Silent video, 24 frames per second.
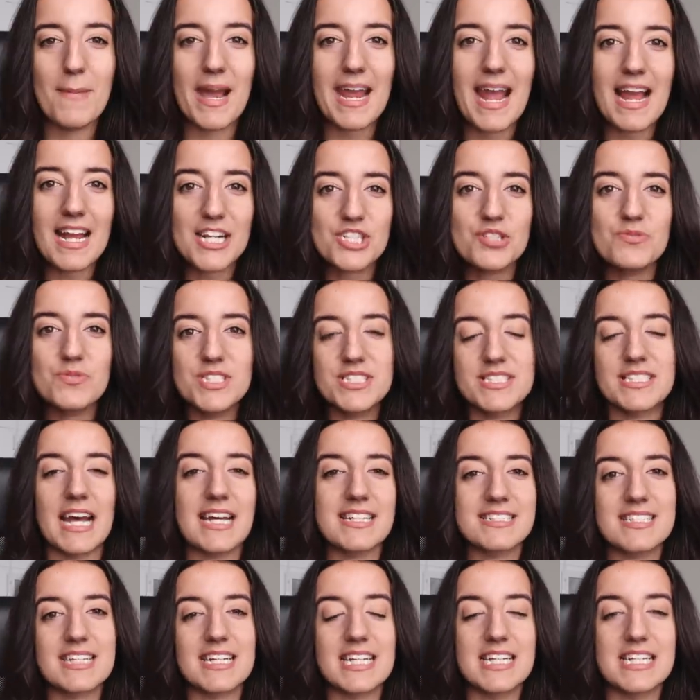My actual
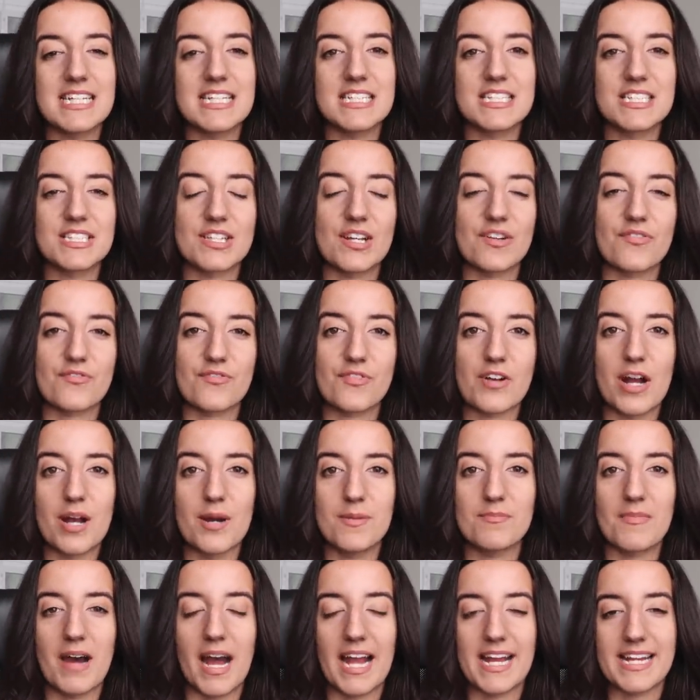desk is
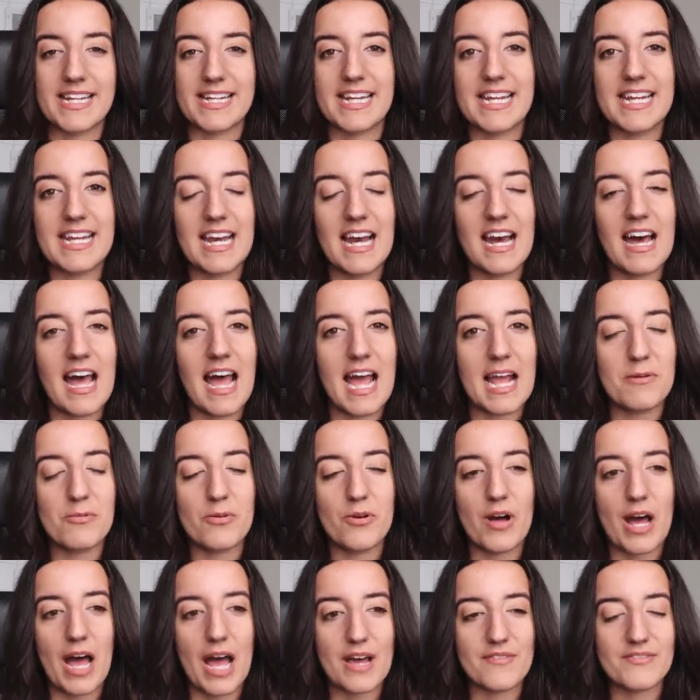from Ikea. I
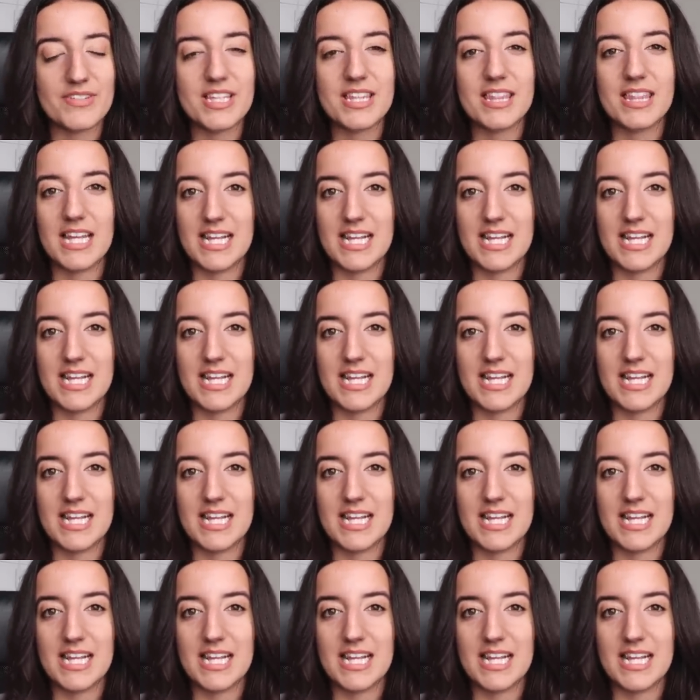will have it